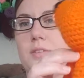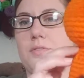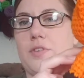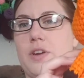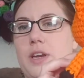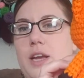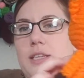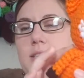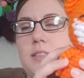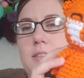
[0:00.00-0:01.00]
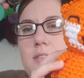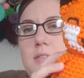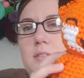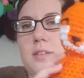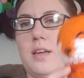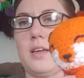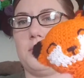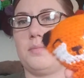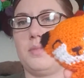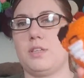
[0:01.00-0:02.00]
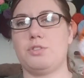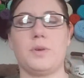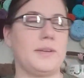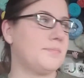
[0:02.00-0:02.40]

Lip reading: Very nice little toy.